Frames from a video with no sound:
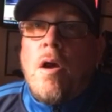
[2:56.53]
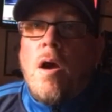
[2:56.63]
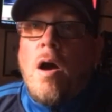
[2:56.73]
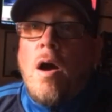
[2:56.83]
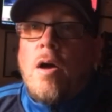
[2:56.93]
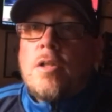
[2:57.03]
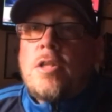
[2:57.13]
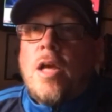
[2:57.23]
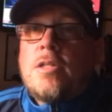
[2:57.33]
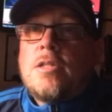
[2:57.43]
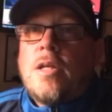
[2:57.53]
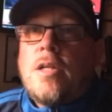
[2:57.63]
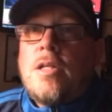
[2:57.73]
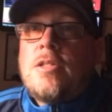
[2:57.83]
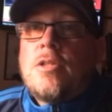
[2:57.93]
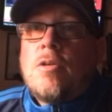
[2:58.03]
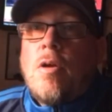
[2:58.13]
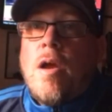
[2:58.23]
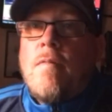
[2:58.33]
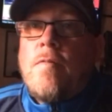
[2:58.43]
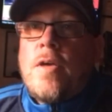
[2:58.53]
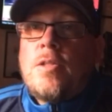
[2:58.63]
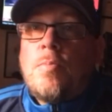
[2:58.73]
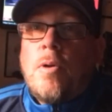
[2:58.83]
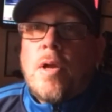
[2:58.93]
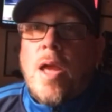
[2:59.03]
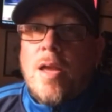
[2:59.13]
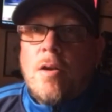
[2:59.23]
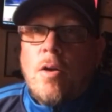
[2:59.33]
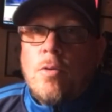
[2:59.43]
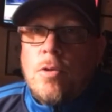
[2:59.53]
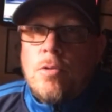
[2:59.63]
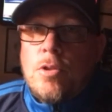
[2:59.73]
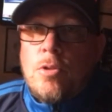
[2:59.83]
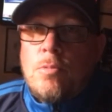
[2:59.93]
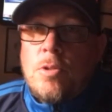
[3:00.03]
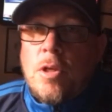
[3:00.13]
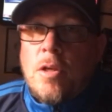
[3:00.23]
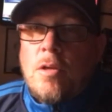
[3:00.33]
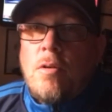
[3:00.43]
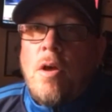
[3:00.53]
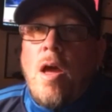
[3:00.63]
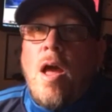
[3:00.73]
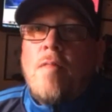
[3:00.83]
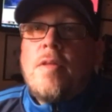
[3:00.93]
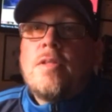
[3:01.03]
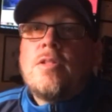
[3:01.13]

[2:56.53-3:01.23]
Uh, catch us on Instagram, Facebook, and our new YouTube channel. And this